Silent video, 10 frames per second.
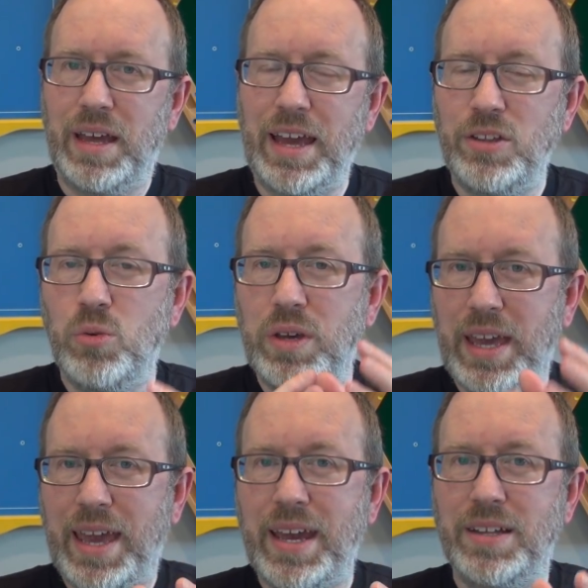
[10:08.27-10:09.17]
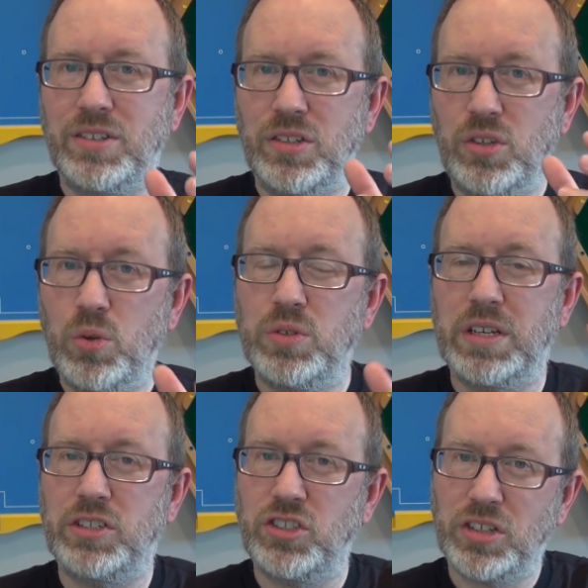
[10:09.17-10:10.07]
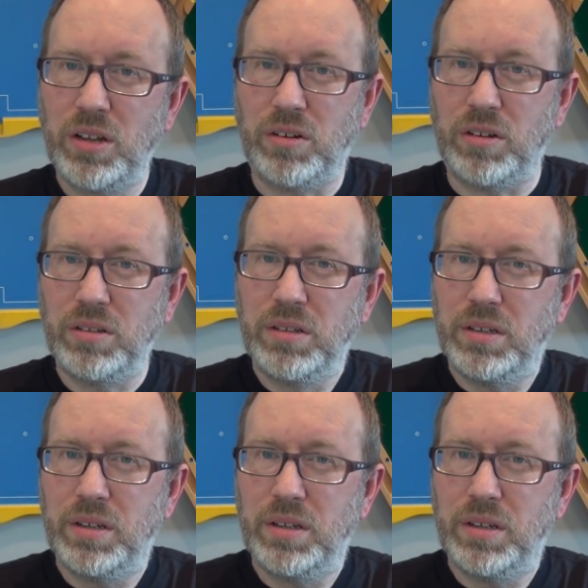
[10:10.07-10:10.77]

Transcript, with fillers: And you can't use a shuttle